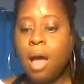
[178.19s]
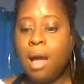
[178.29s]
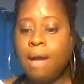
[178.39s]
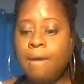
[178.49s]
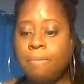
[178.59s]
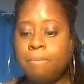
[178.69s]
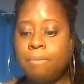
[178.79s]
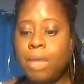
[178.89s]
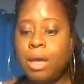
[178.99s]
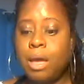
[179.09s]

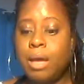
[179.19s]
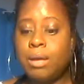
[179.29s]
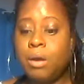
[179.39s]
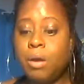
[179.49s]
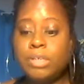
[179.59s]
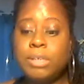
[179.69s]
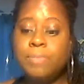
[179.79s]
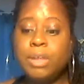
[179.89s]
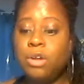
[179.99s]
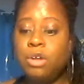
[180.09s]
or
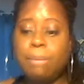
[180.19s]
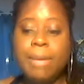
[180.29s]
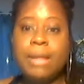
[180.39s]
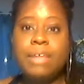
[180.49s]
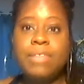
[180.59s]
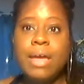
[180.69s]
something in your belly that